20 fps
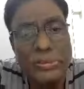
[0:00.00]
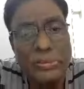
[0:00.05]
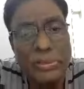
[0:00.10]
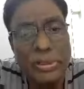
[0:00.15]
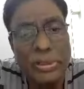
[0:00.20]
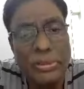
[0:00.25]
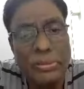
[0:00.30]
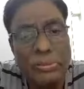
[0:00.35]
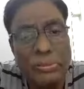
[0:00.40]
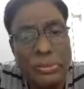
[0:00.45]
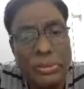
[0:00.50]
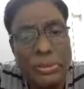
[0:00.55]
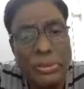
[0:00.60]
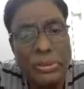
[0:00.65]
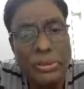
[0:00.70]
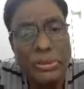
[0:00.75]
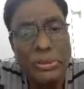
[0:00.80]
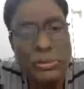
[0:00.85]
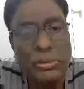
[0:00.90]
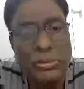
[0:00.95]
a very
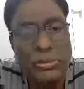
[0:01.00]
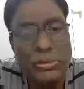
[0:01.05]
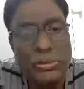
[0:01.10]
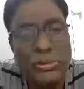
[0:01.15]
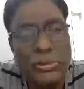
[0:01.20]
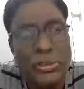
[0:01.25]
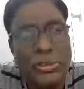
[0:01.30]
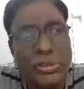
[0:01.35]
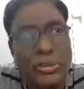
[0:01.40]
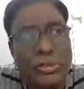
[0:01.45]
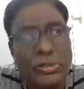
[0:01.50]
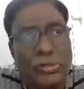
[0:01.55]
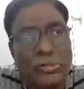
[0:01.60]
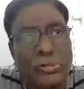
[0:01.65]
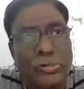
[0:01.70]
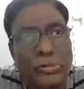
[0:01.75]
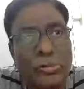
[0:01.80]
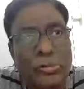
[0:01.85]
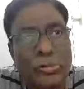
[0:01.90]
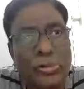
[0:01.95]
important role, so that
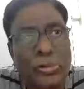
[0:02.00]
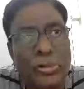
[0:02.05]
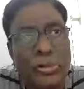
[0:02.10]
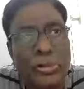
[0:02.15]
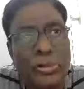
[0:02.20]
if you could